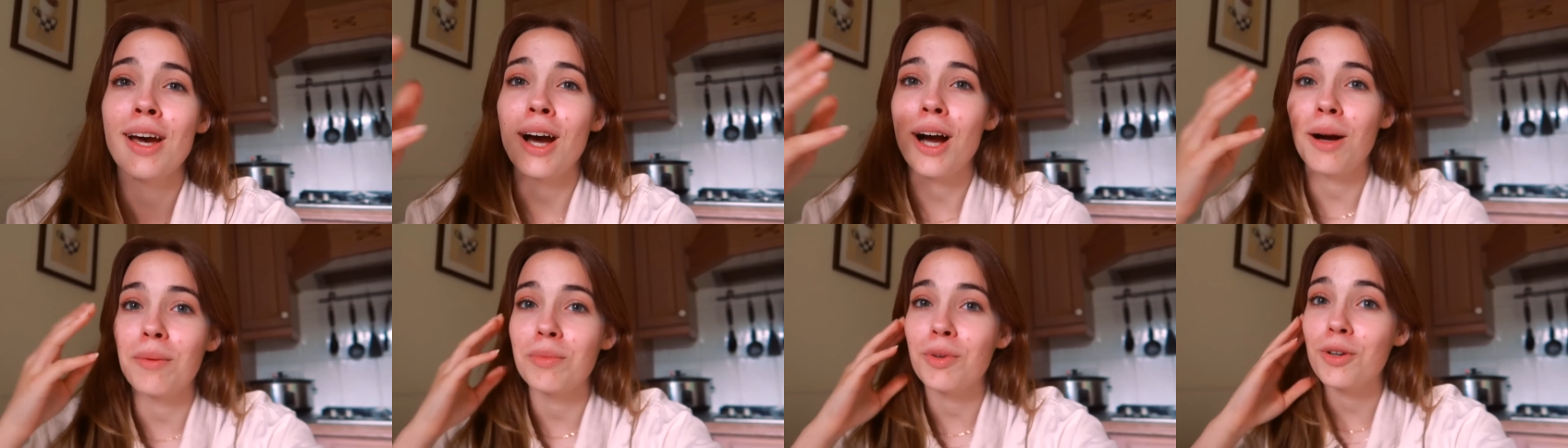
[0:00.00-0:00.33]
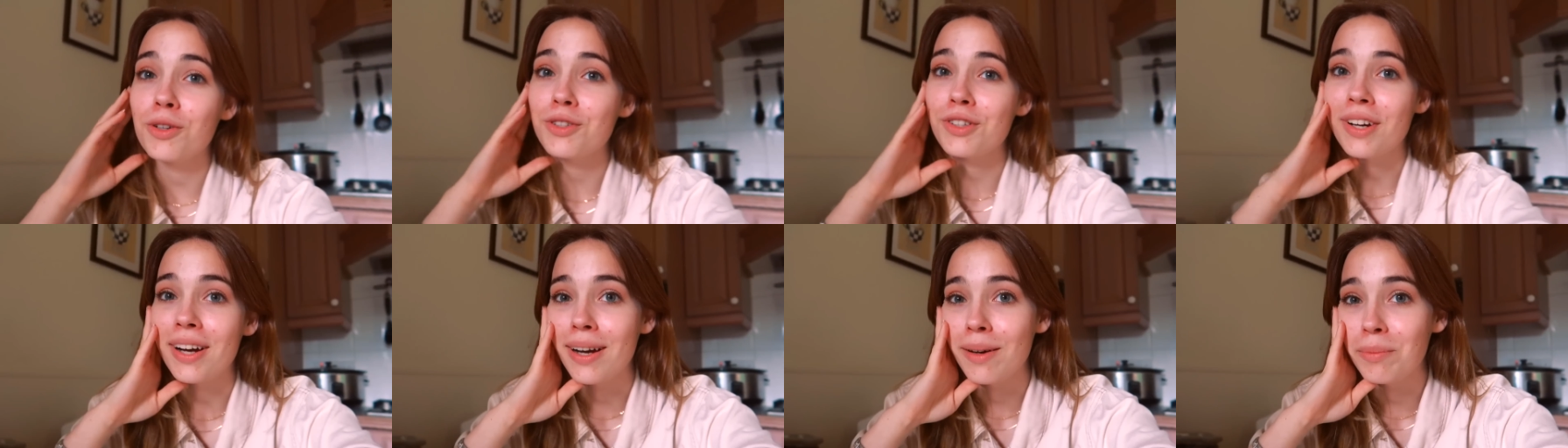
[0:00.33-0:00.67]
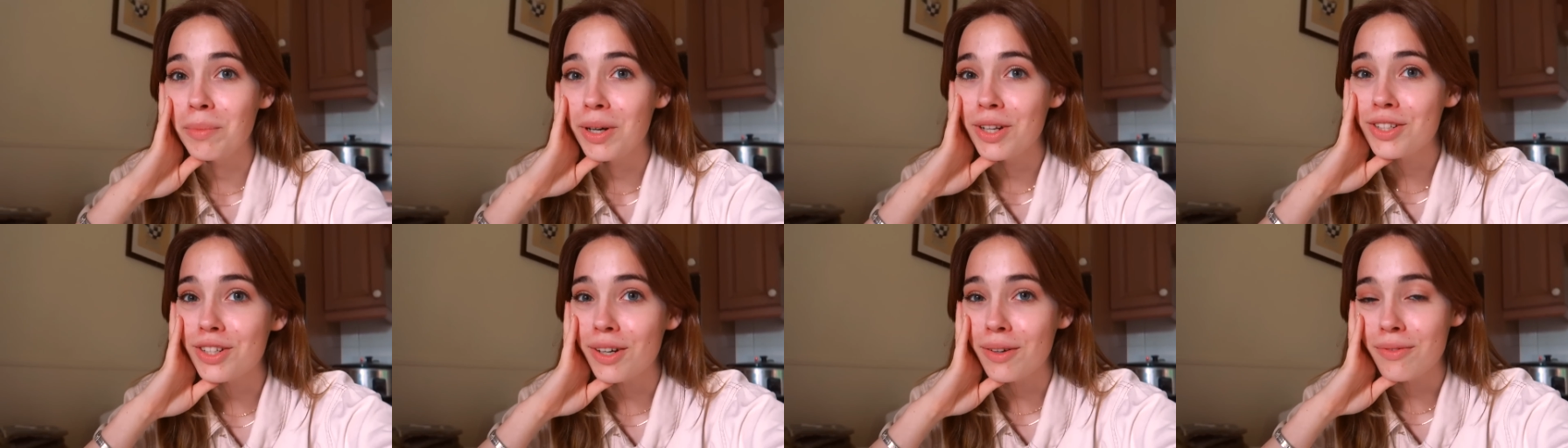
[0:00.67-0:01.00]
I'm not sure how
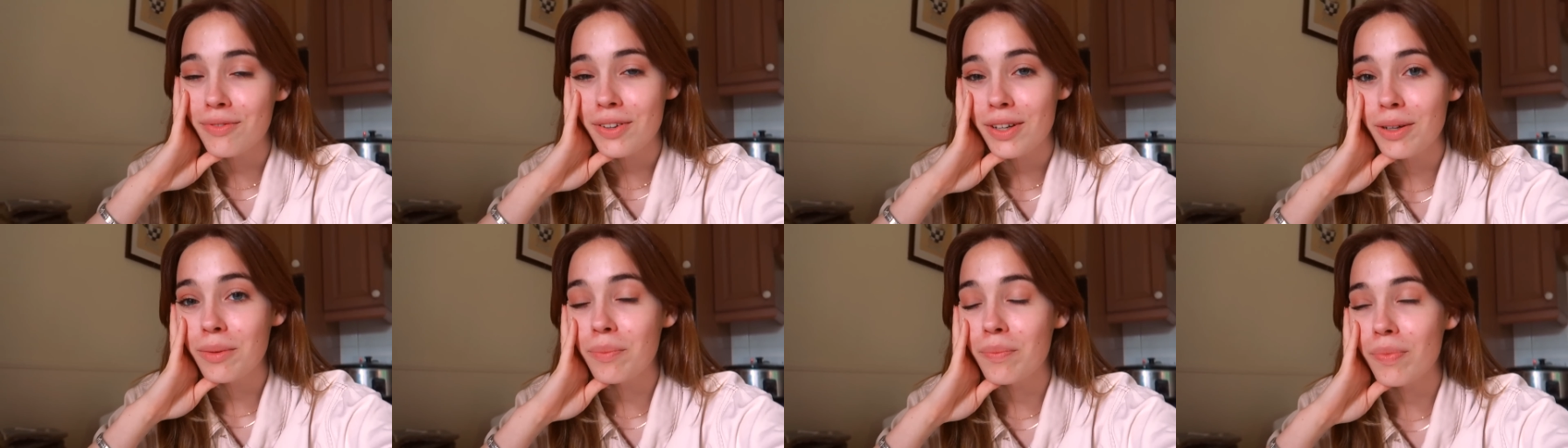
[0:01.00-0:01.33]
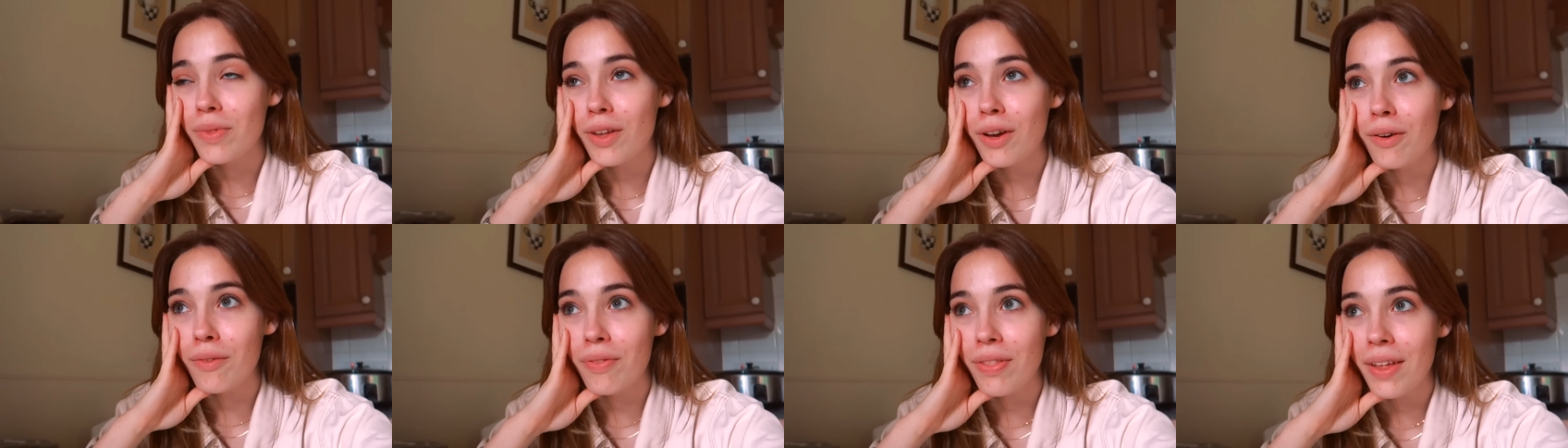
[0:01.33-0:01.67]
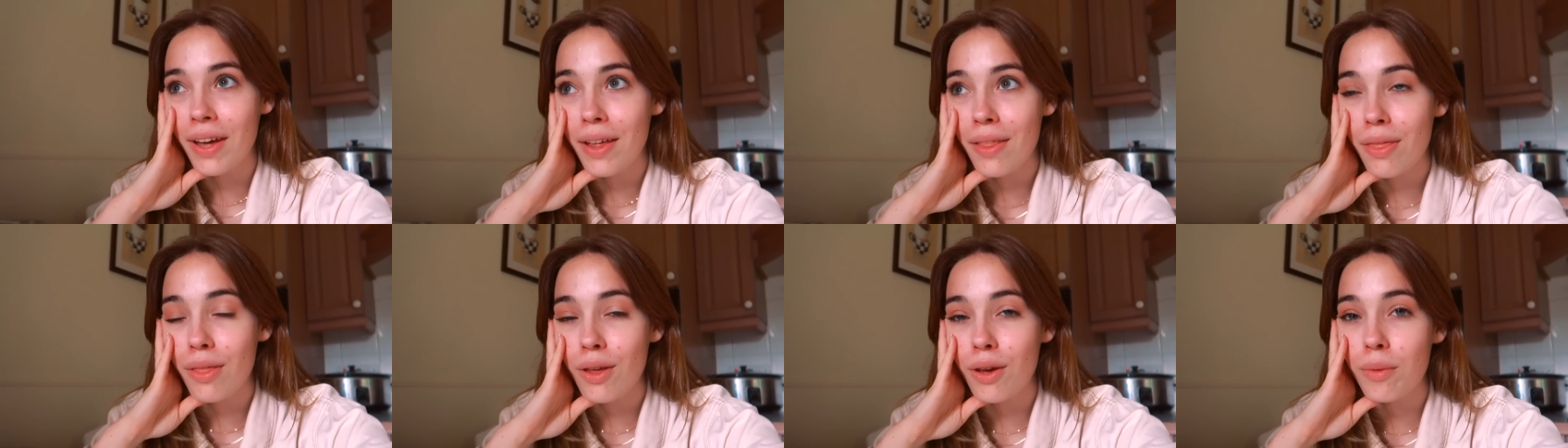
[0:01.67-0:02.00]
much I'll film of
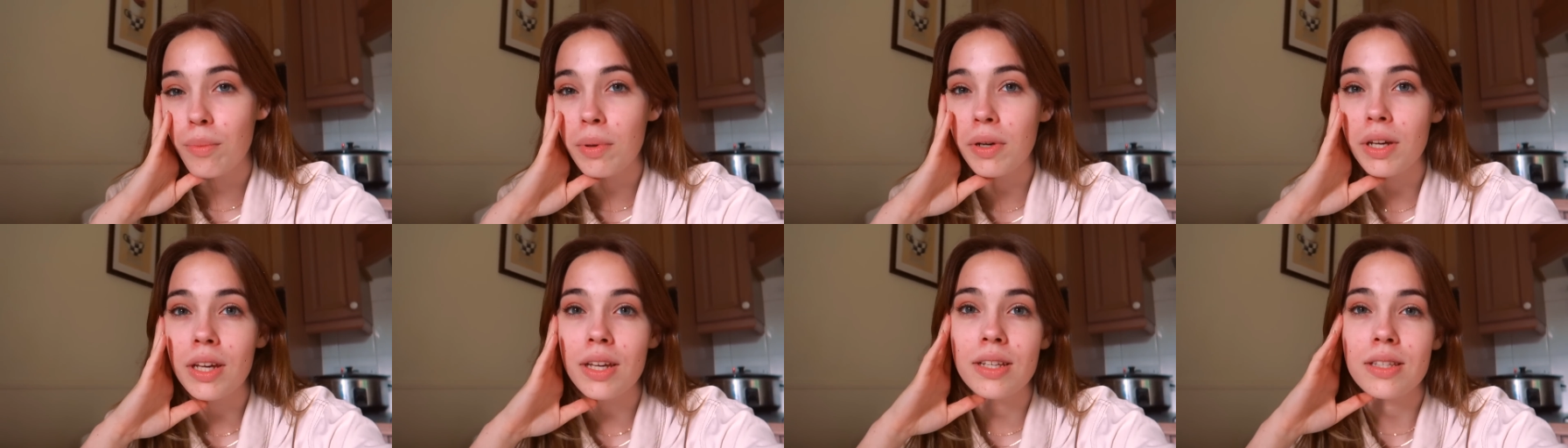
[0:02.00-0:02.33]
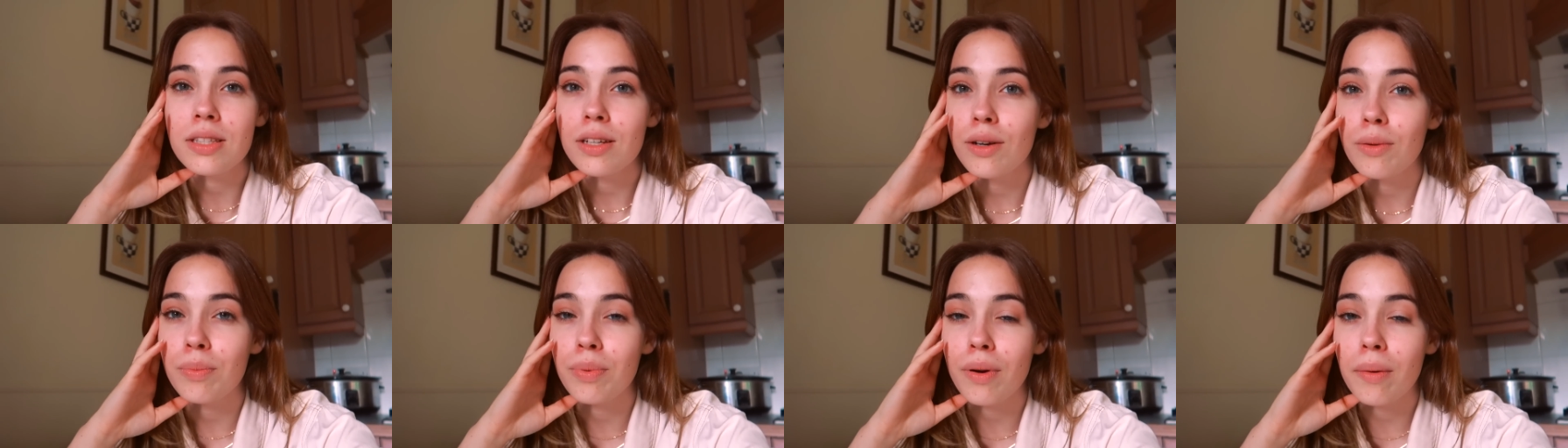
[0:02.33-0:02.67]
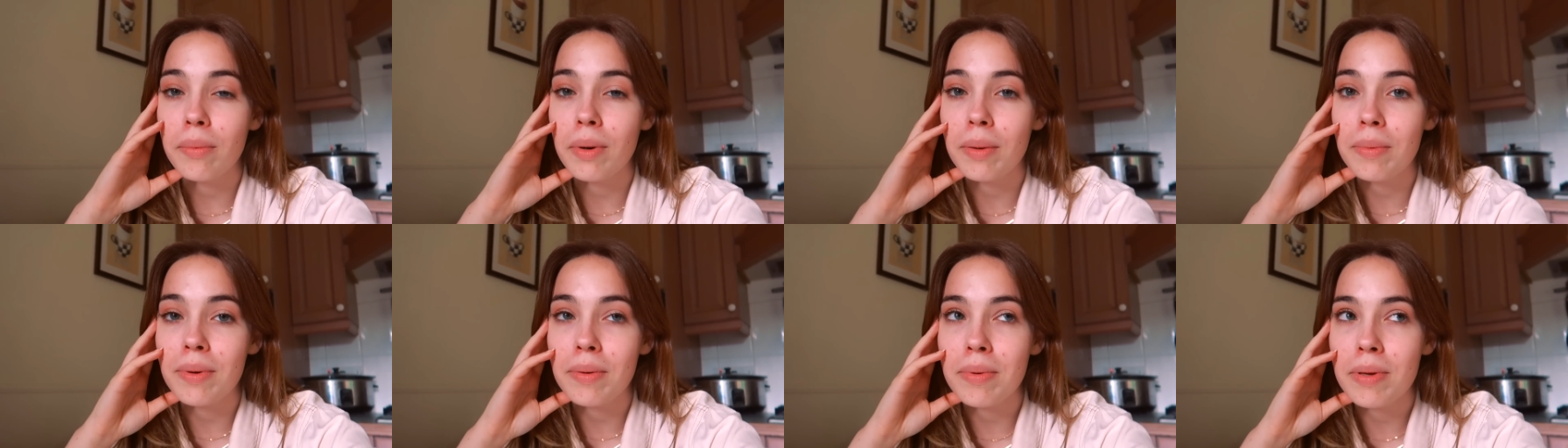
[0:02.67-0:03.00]
that though, because there'll
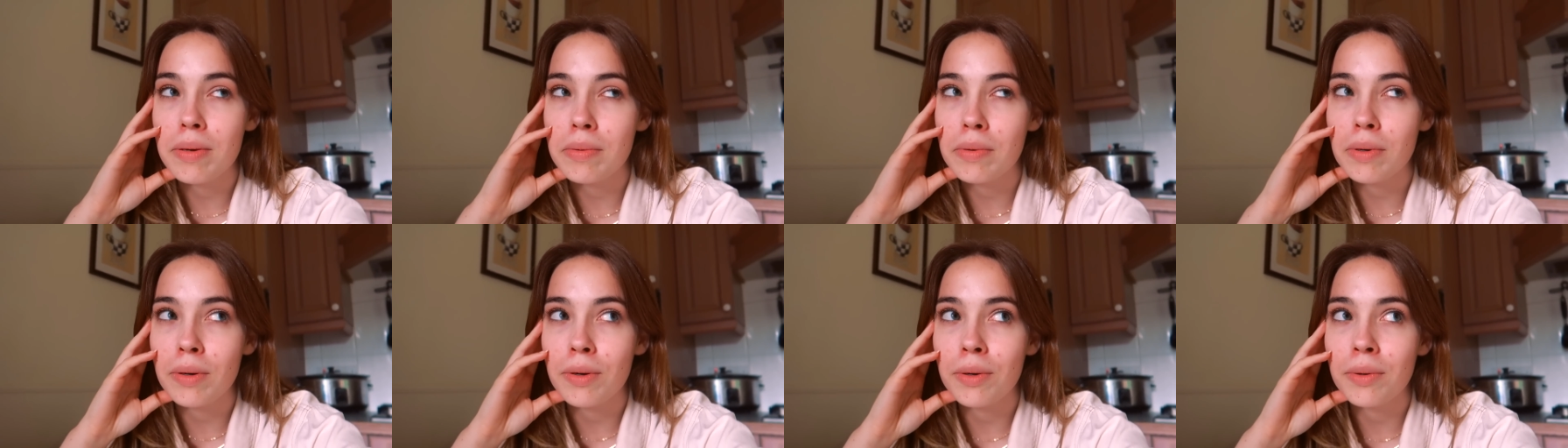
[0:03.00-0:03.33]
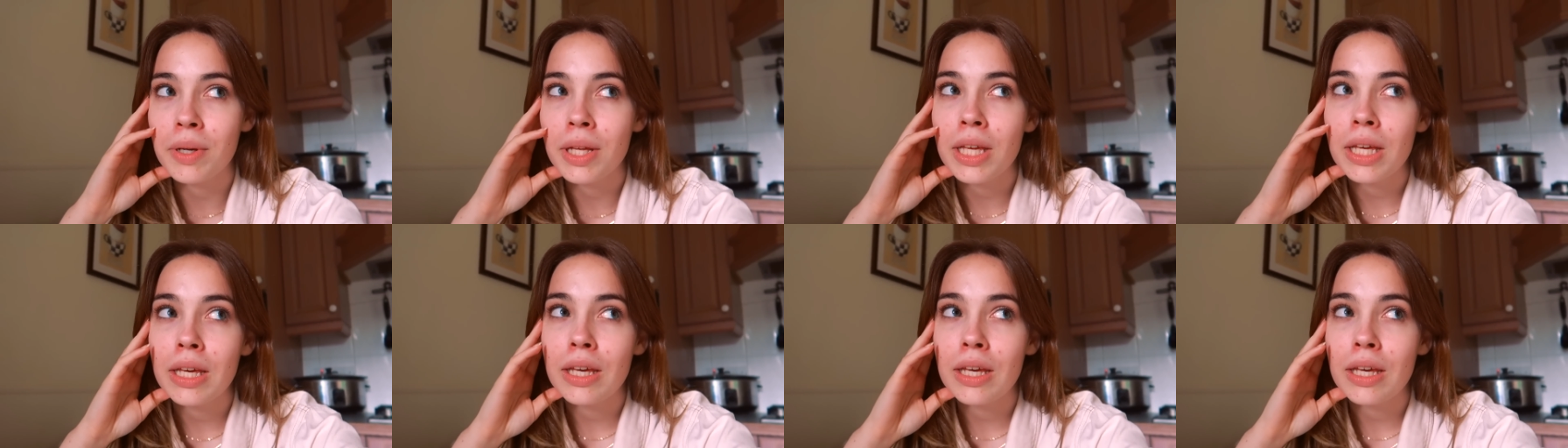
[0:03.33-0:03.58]
probably be people